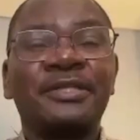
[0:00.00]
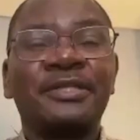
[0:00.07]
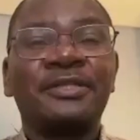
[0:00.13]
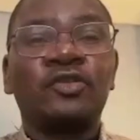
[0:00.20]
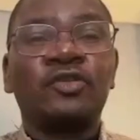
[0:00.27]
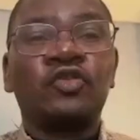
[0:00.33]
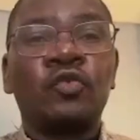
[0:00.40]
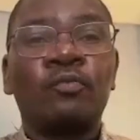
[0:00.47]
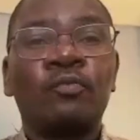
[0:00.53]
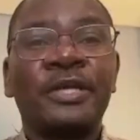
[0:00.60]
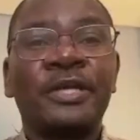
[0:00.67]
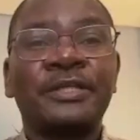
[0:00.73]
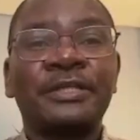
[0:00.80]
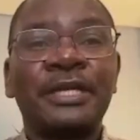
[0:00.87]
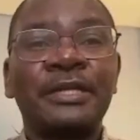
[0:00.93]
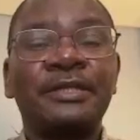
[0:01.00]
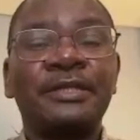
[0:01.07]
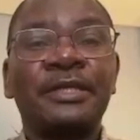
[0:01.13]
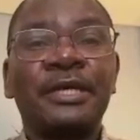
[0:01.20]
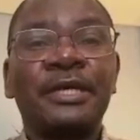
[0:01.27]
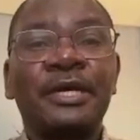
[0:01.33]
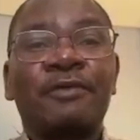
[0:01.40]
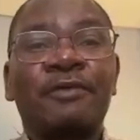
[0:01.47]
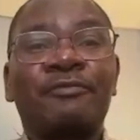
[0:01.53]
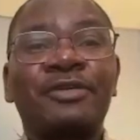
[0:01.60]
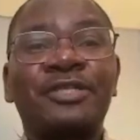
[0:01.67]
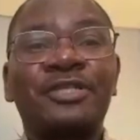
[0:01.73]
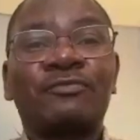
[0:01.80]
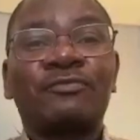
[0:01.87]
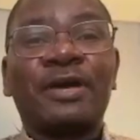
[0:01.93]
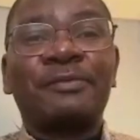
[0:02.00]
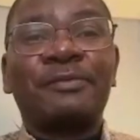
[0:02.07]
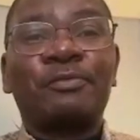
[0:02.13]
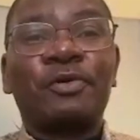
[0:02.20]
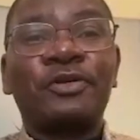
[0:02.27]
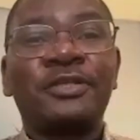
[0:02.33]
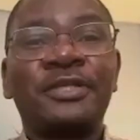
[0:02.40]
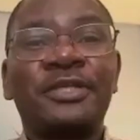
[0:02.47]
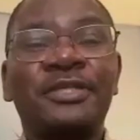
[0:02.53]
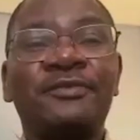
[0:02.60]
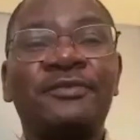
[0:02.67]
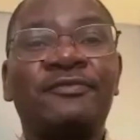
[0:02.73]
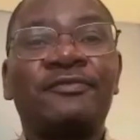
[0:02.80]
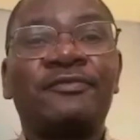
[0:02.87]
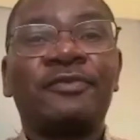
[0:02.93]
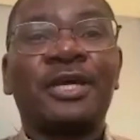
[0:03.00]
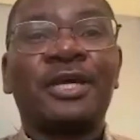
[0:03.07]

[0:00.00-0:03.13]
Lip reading: 62%, which is quite positive.